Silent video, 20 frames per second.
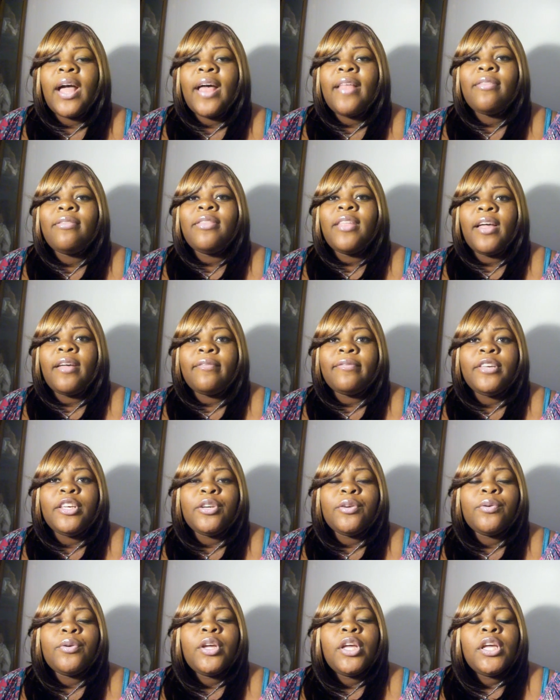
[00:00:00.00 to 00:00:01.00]
I love
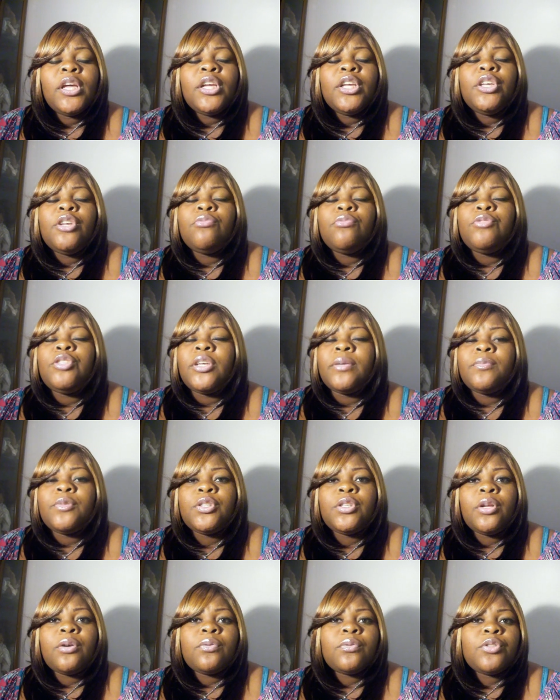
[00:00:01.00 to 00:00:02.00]
you. You
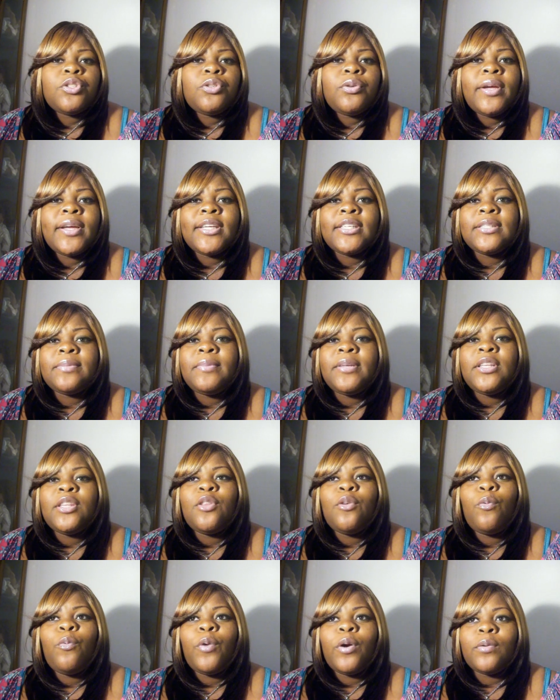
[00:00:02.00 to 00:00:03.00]
gemstones, you guys mean
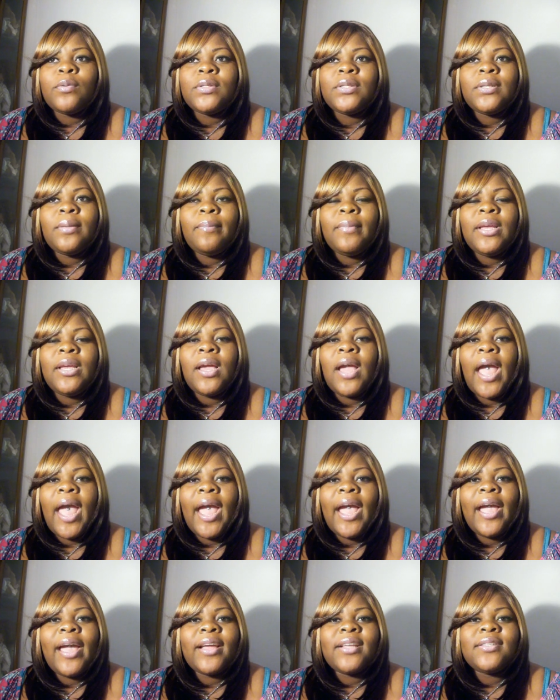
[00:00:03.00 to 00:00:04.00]
the world to me.
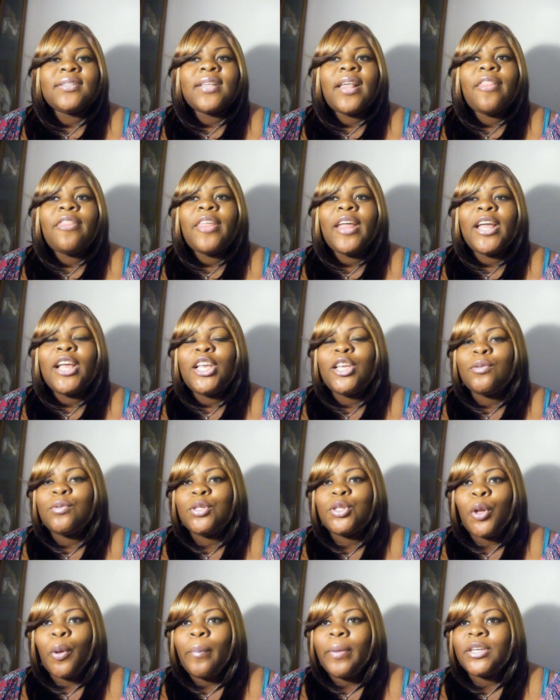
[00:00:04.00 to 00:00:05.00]
And thank you
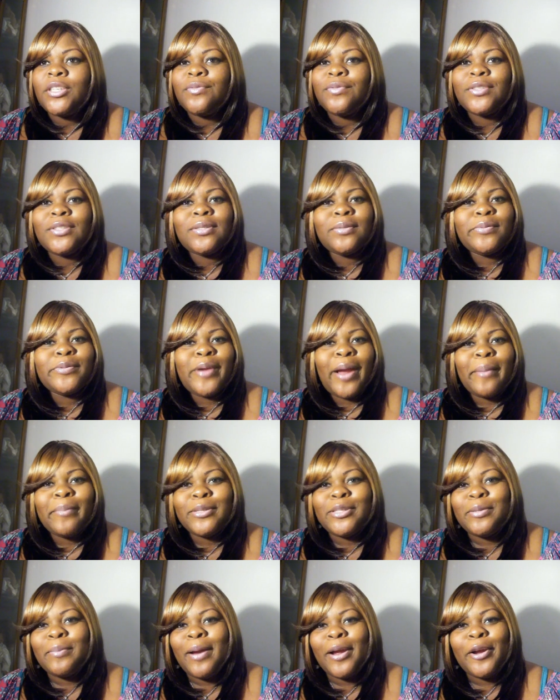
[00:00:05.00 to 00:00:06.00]
so much for
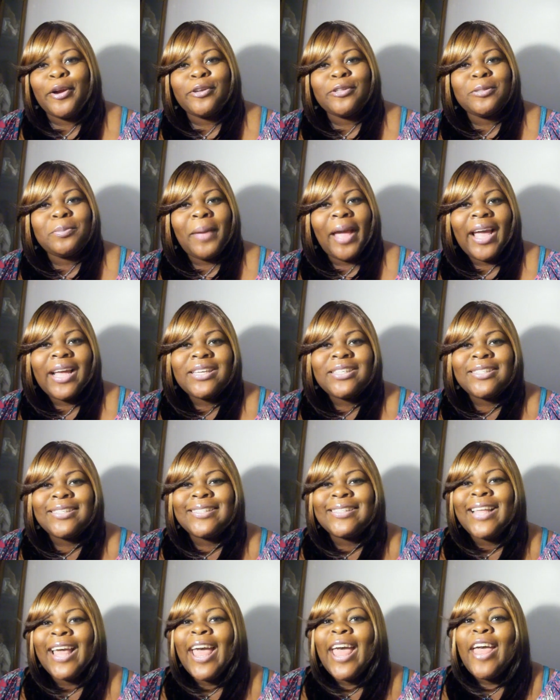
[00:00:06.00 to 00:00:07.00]
subscribing to my girls'
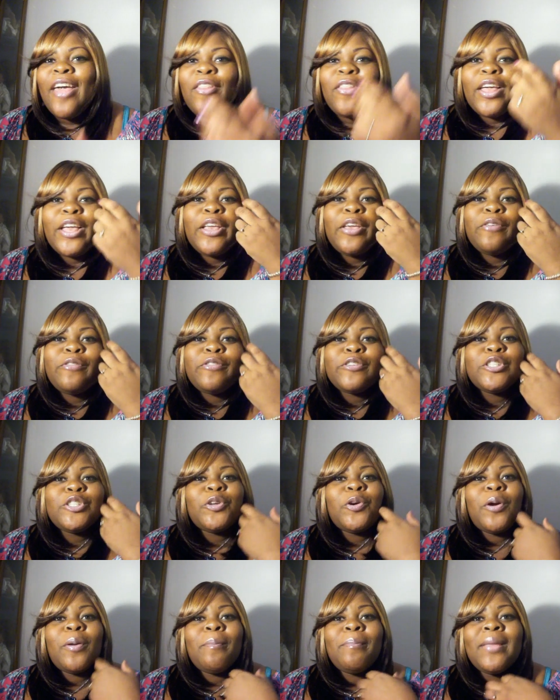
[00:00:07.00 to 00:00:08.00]
pages. Thank you for
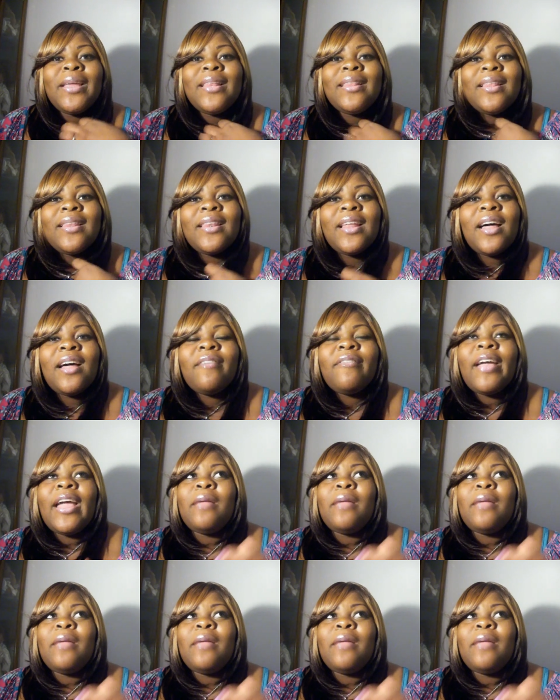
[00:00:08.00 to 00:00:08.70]
showing me the love.